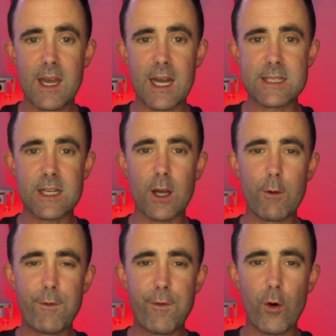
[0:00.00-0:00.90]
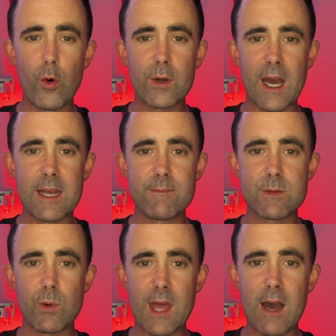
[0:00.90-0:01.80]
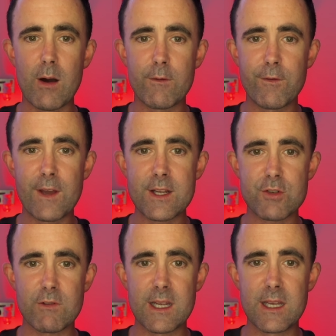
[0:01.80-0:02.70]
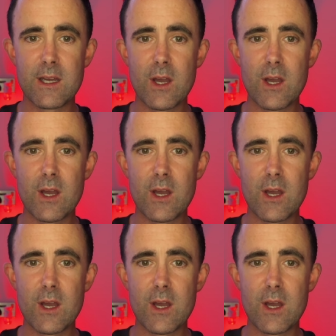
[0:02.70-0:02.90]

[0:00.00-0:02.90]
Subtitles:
And to go 4 games without a victory